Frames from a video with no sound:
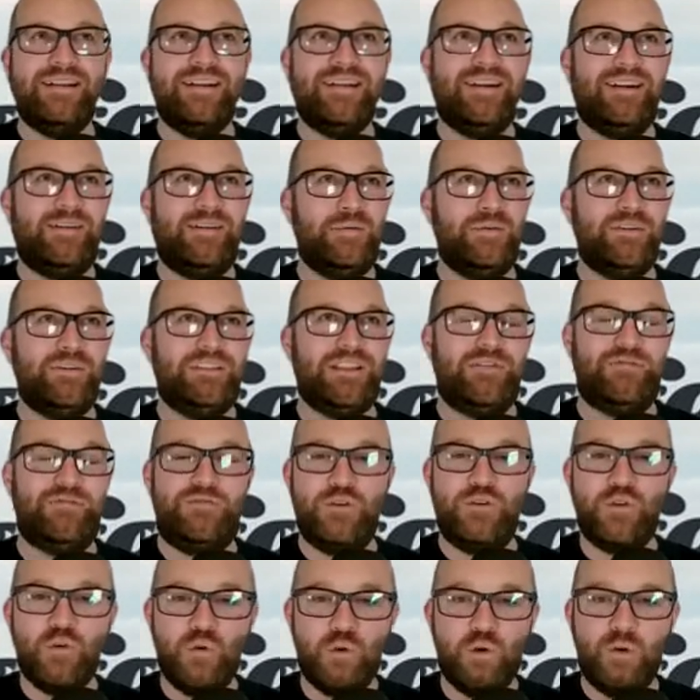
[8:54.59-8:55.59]
what is that,
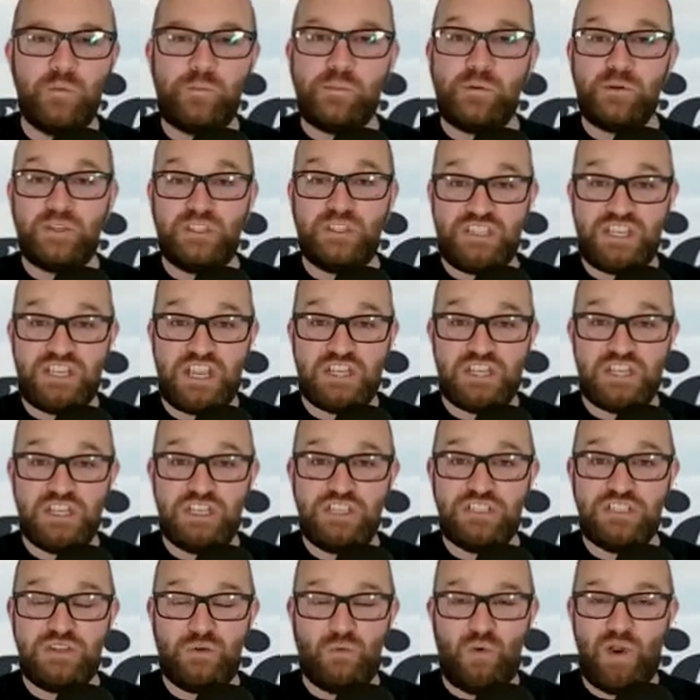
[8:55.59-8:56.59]
funeral
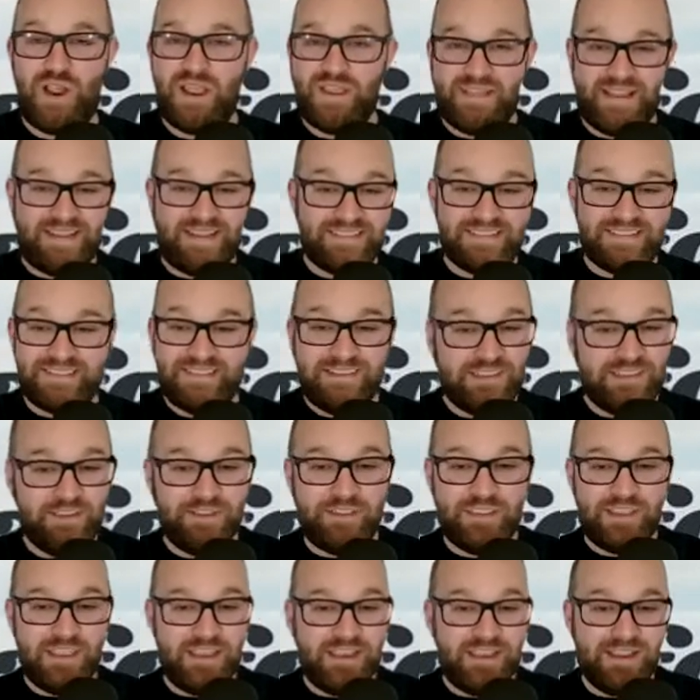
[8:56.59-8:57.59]
processions and why that's still a
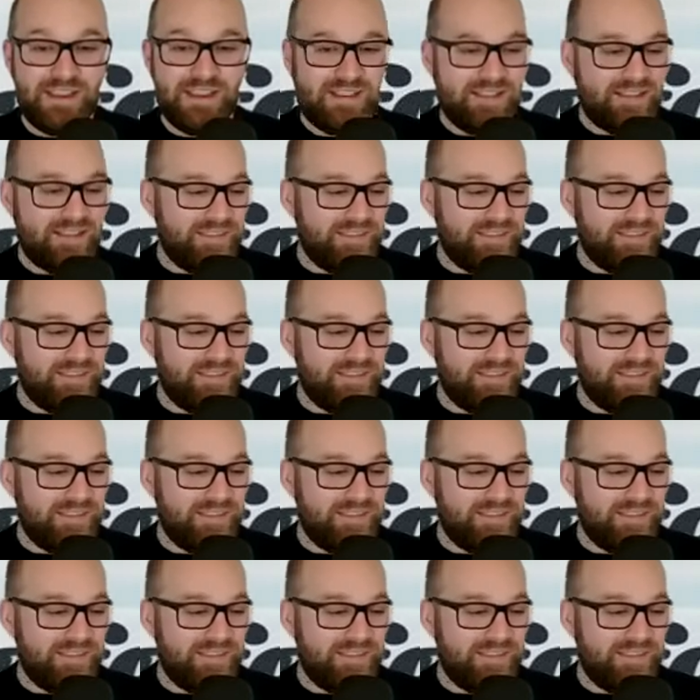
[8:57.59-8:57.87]
thing.